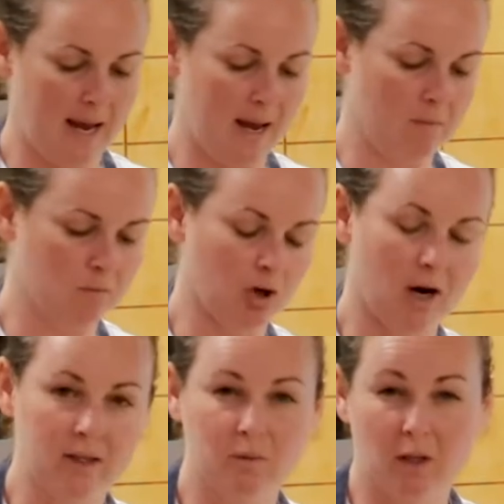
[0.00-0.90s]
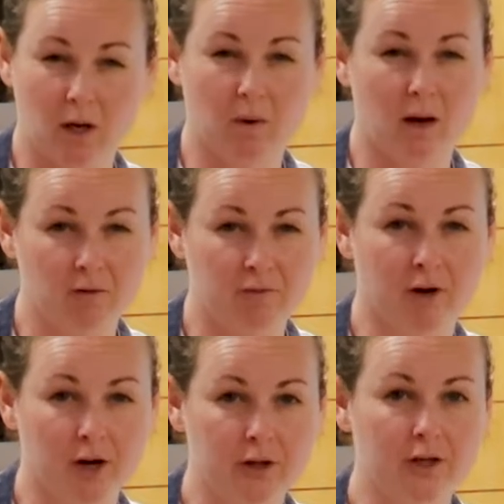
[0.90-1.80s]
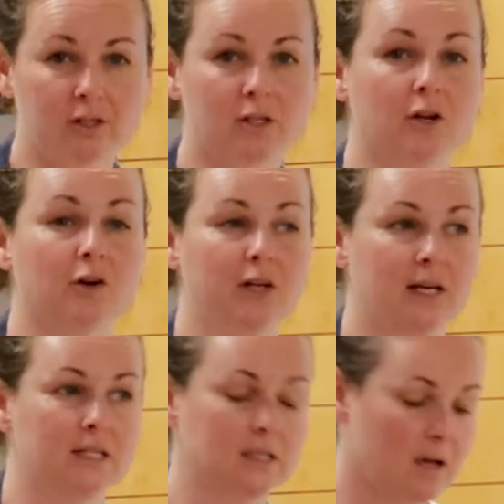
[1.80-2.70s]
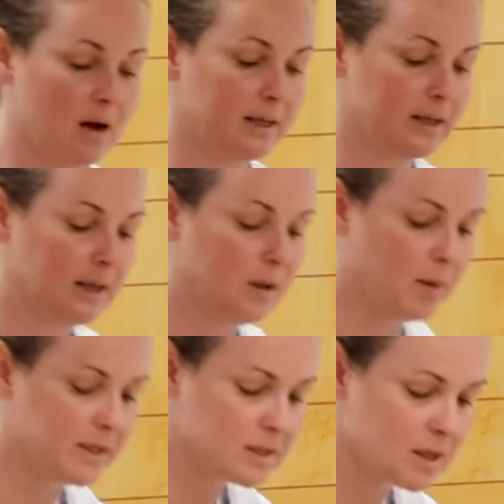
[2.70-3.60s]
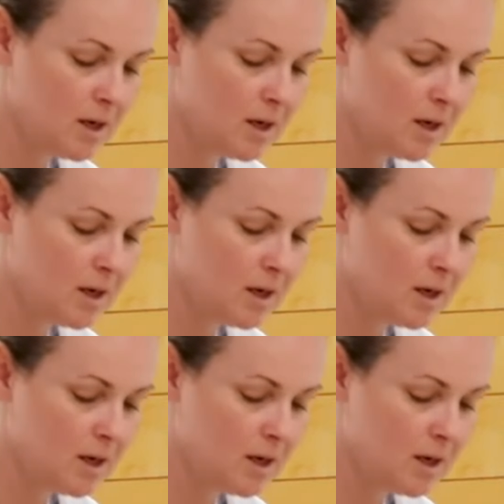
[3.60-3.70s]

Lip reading: and dried will go a lot further, so you only need a tiny little bit.